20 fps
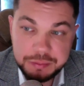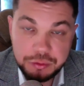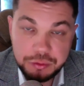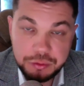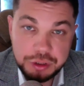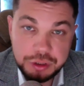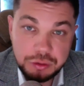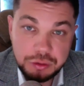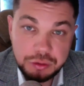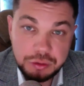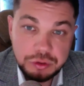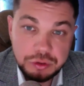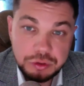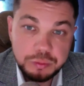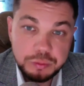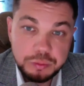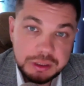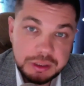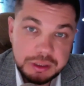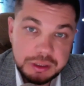how you can
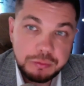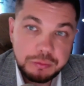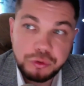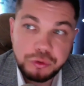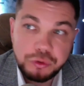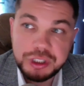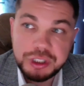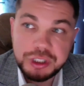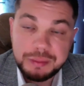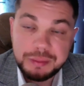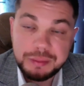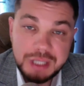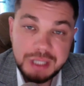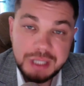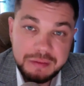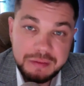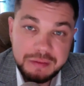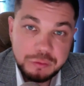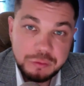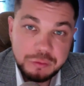get access to
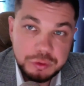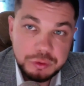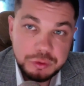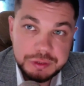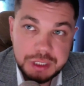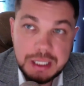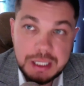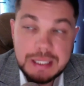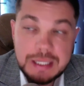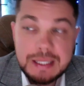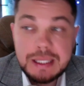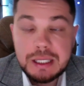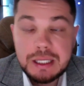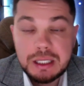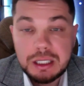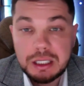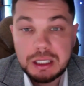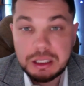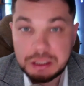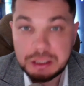it, will be
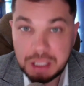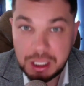learned